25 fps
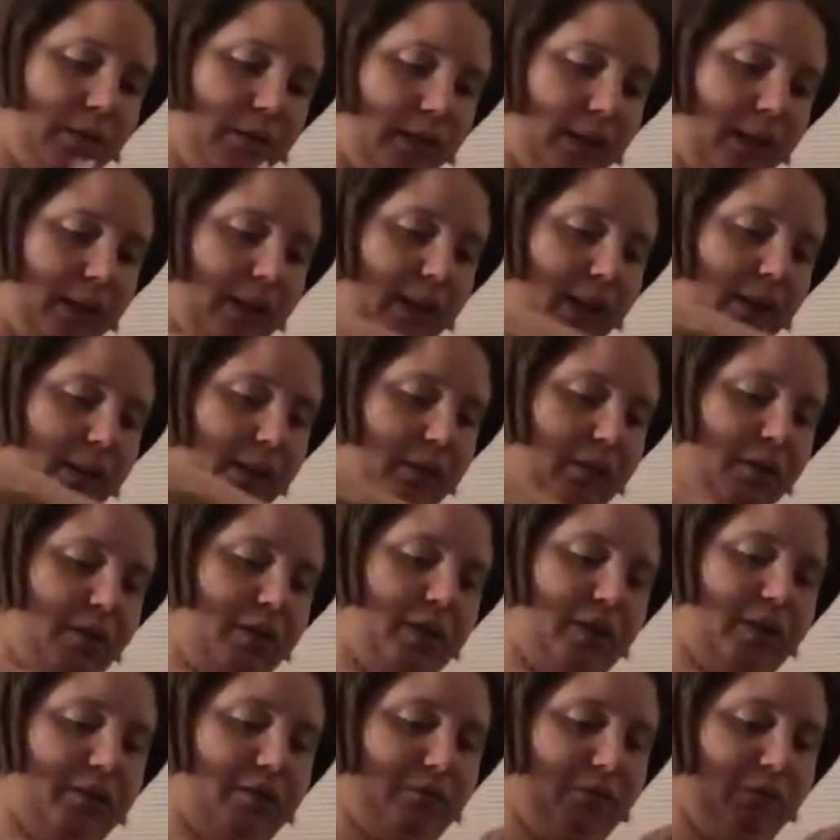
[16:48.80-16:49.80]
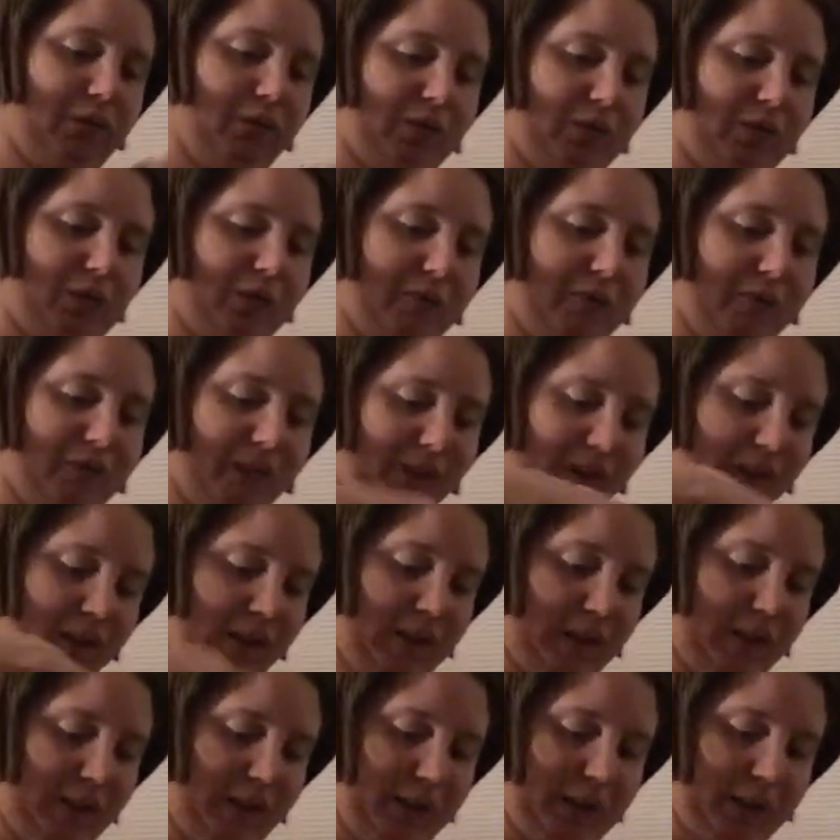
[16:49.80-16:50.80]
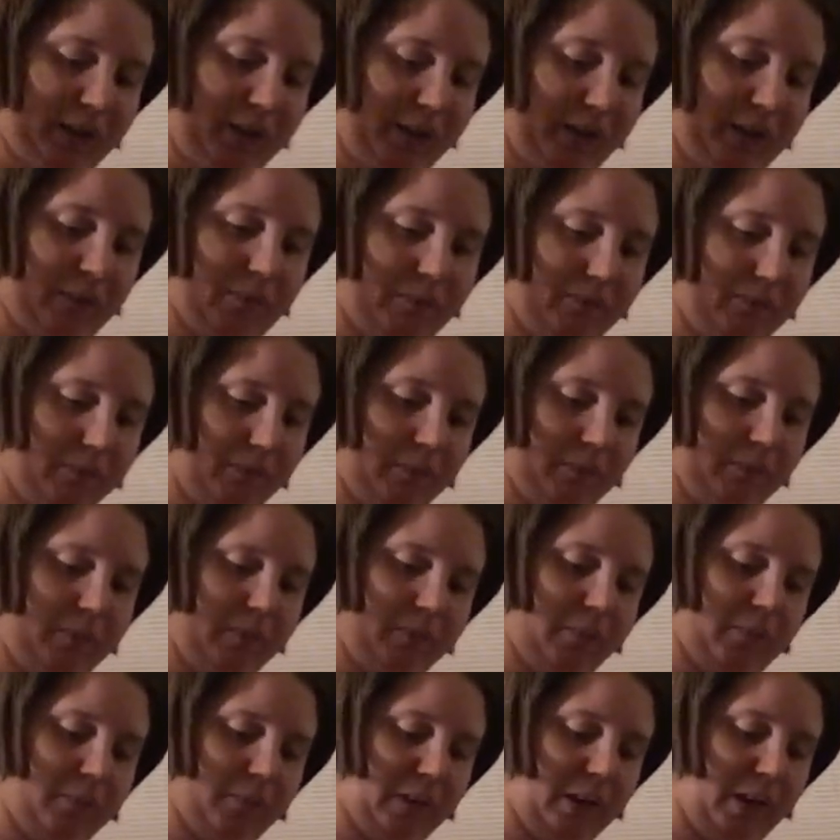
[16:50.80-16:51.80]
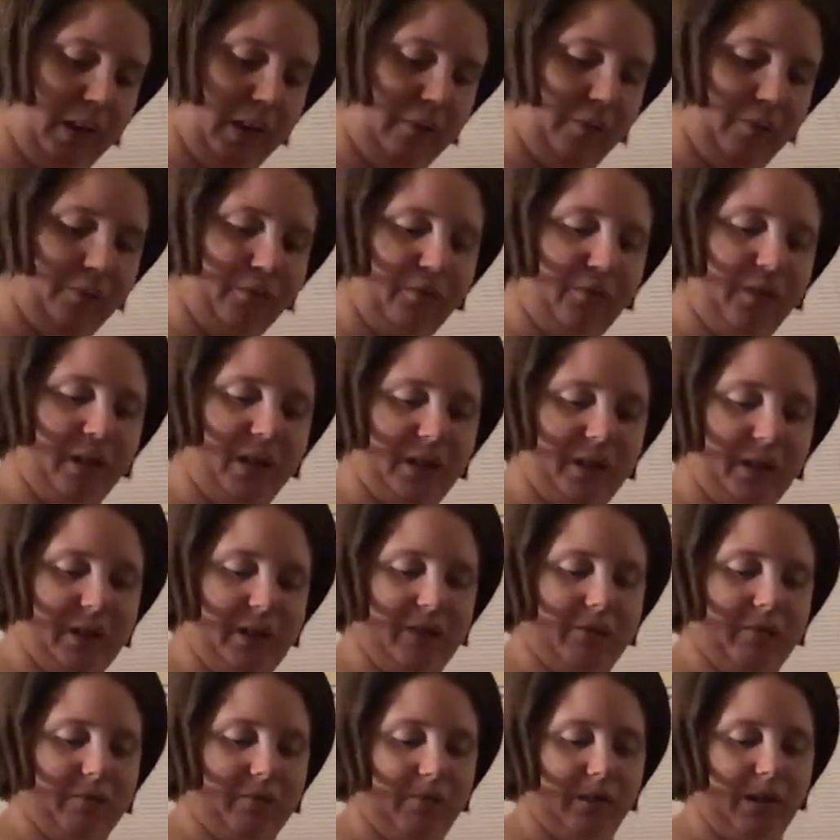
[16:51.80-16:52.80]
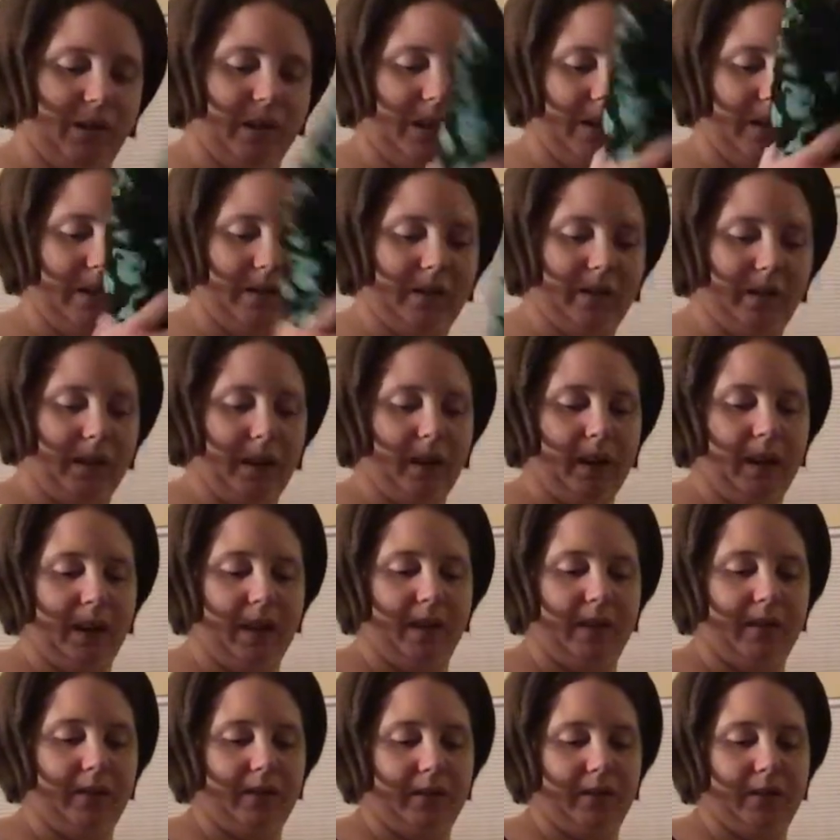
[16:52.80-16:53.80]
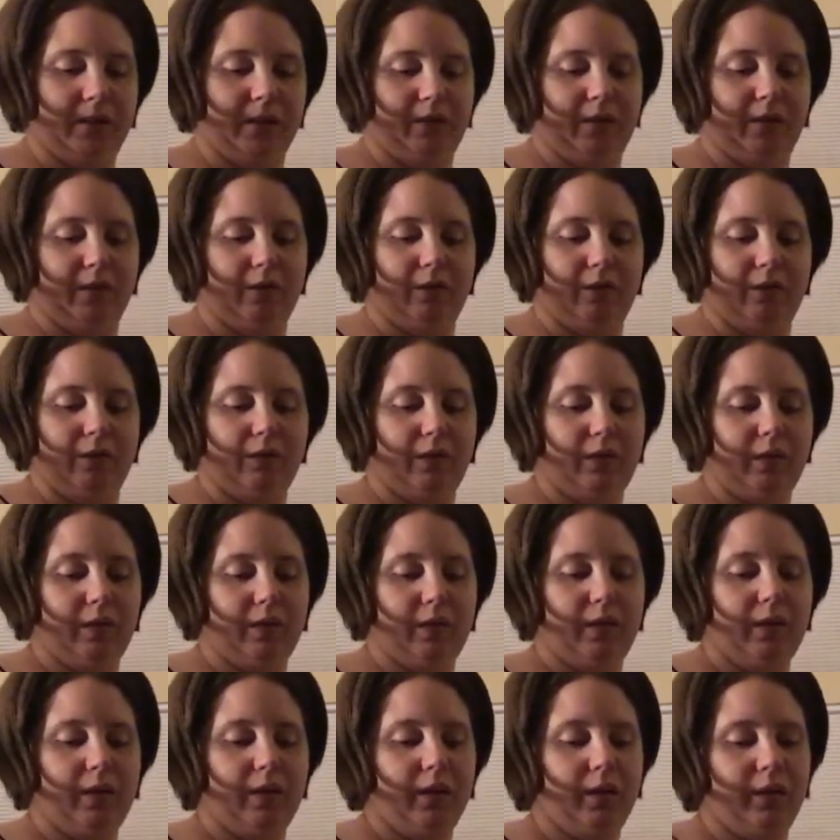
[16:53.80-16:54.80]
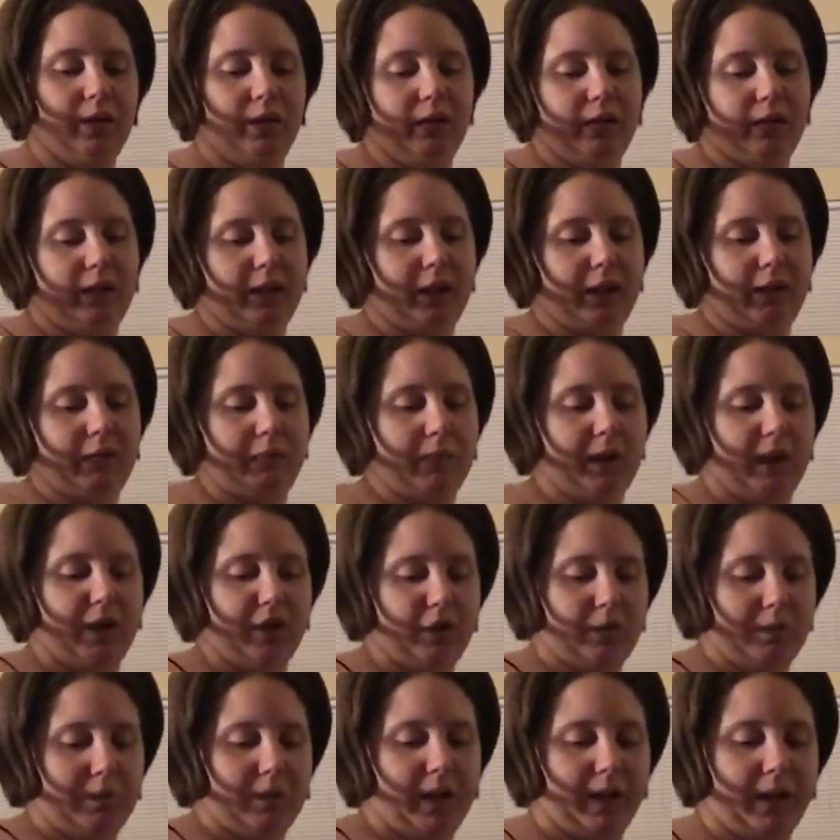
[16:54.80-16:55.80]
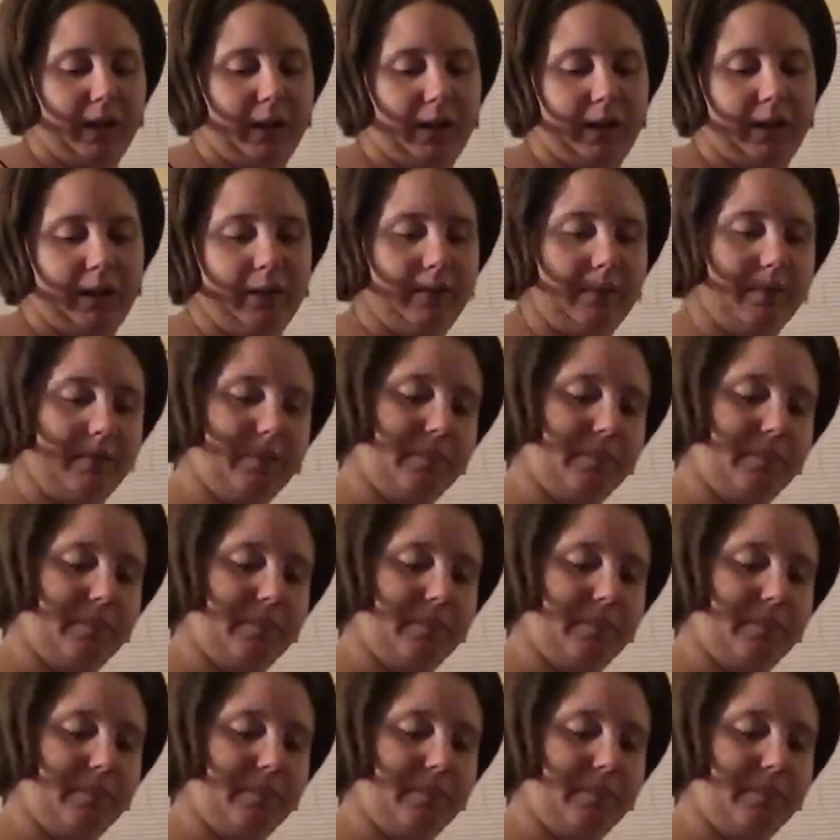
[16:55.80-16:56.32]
And that just rolls up very nicely and fits right into this mesh pocket.